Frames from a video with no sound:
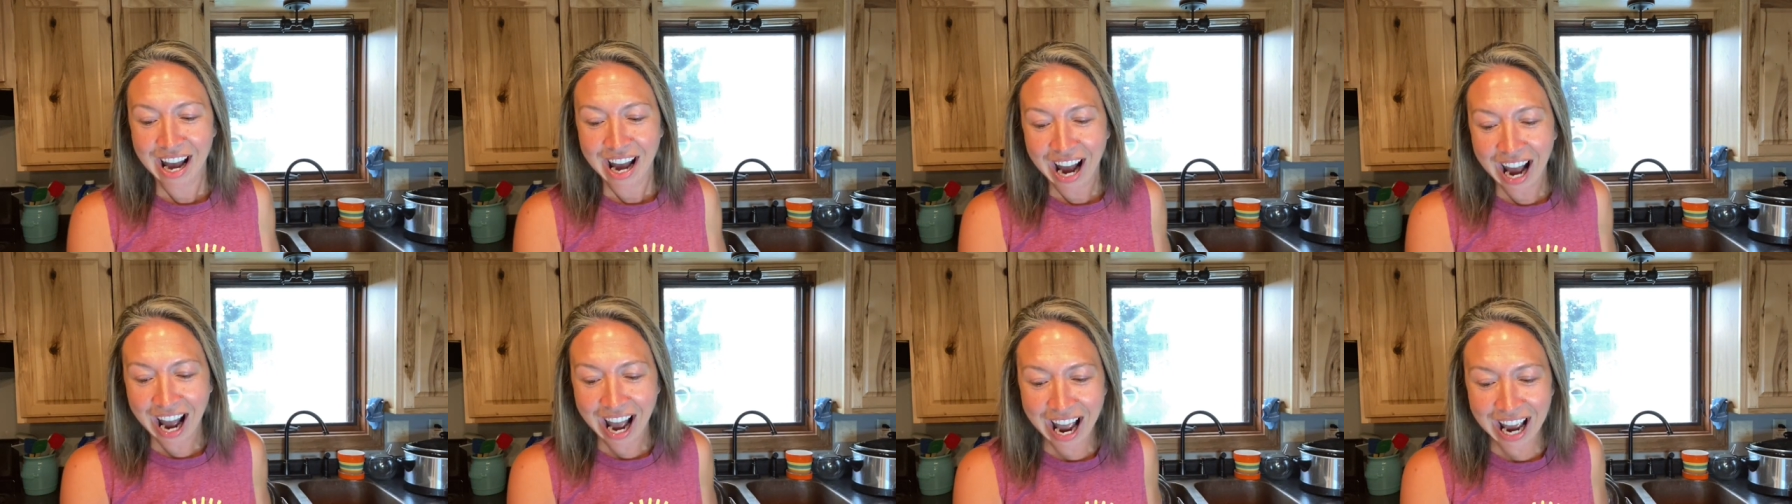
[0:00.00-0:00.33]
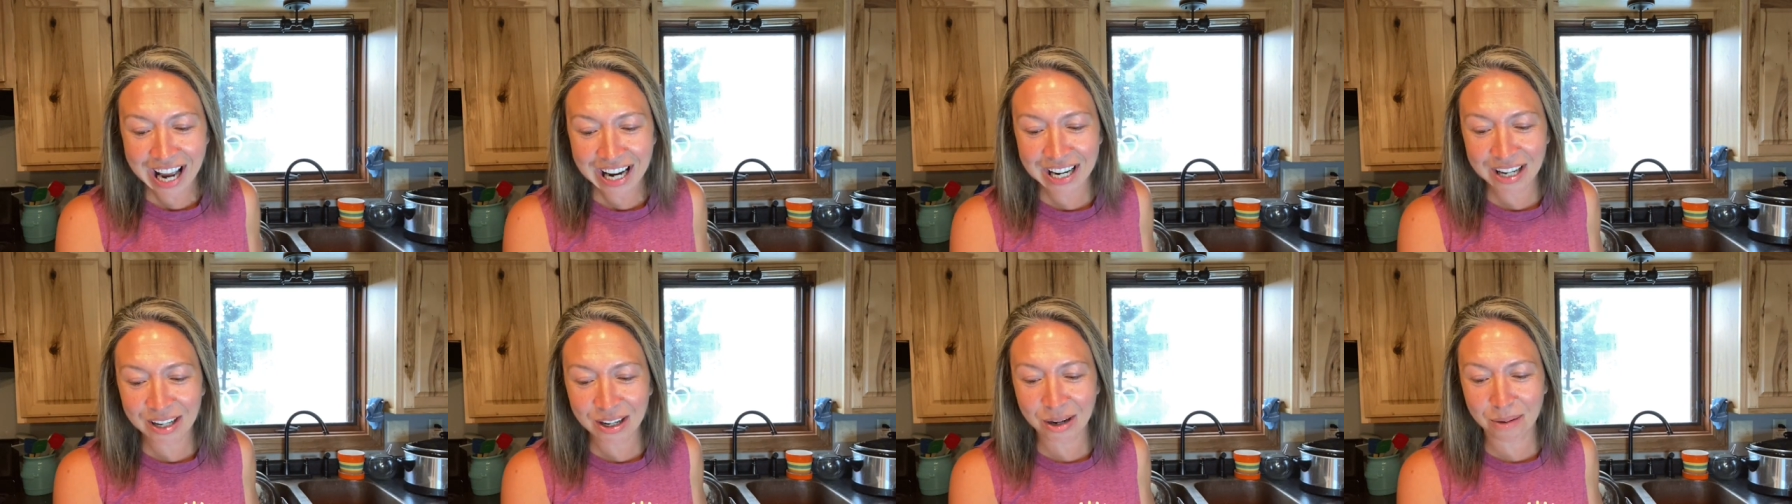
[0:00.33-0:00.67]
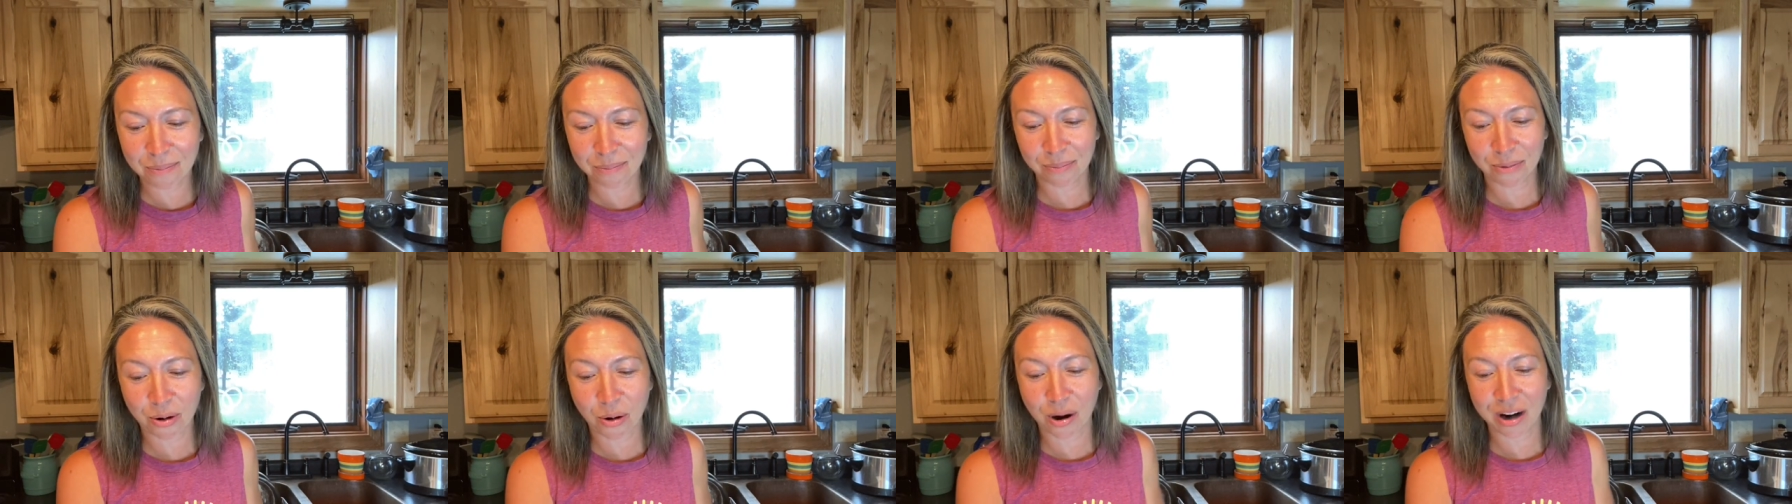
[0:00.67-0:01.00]
Heidi,
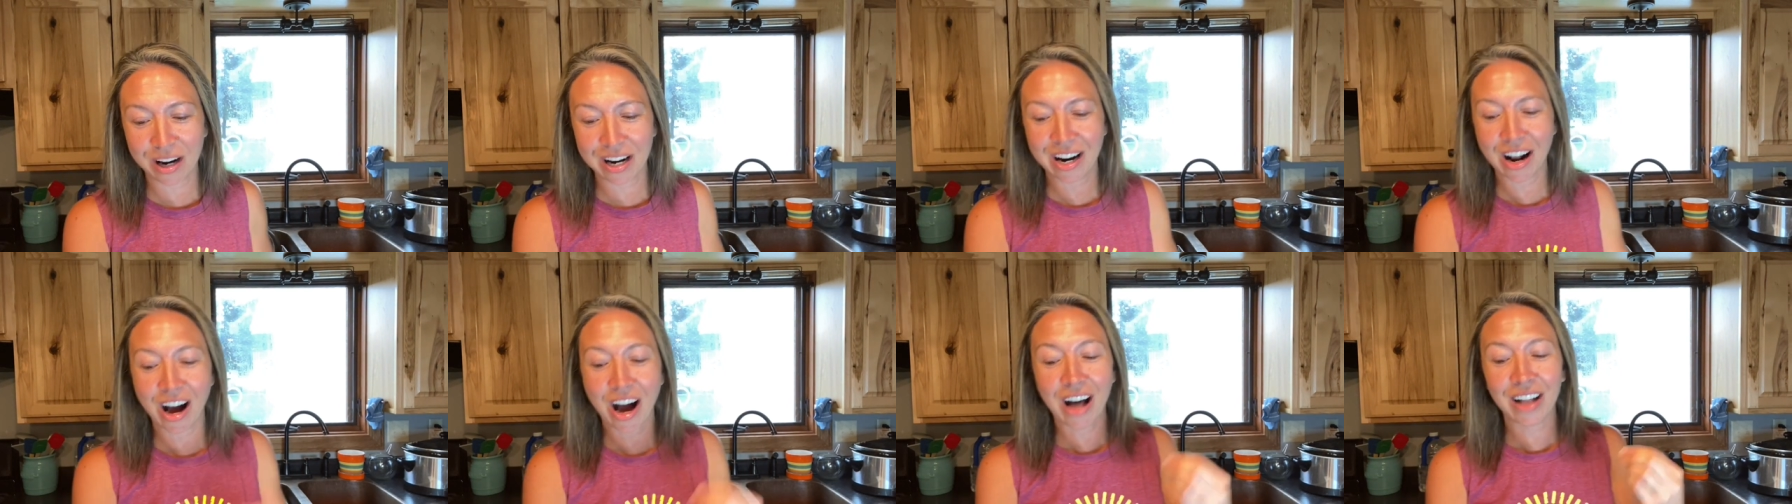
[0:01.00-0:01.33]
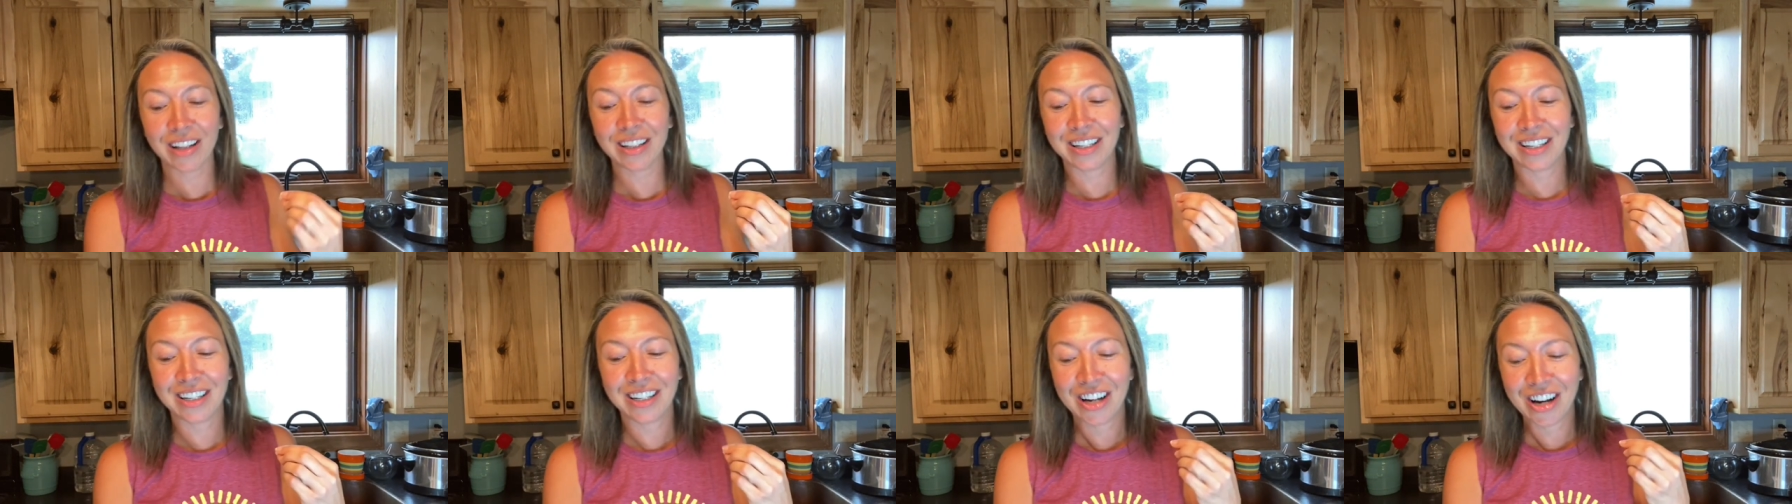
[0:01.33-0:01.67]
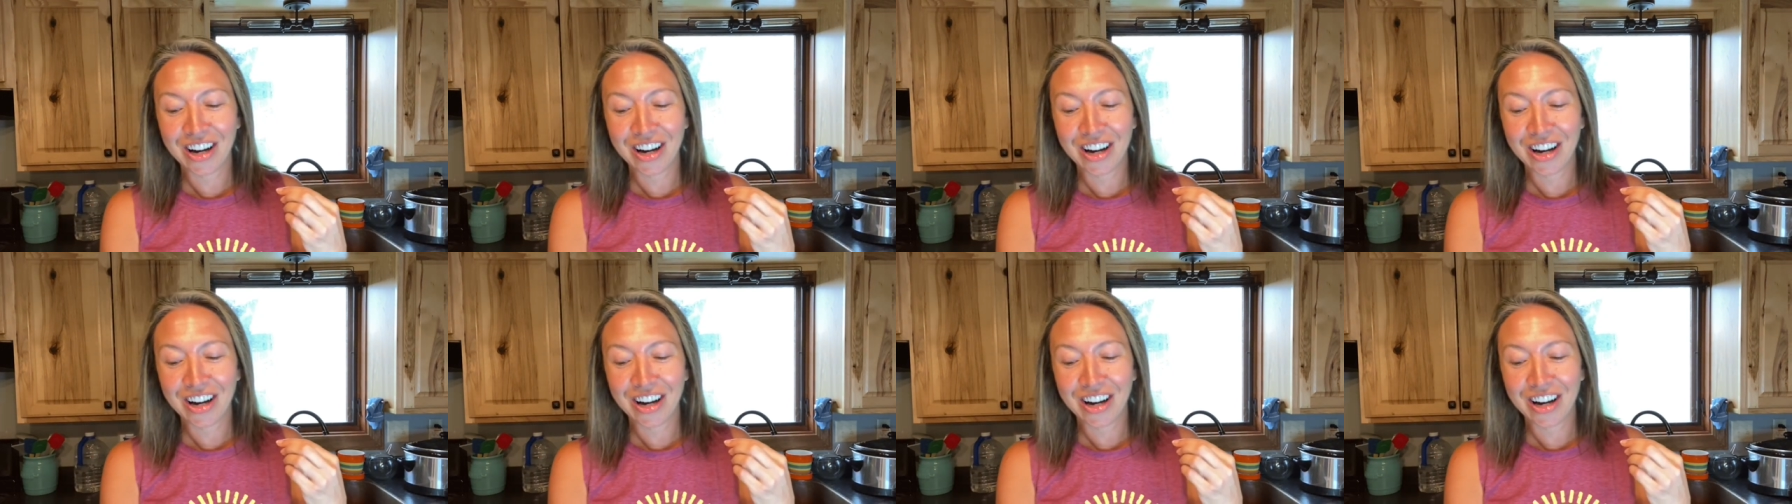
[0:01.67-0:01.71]
good morning. Holly.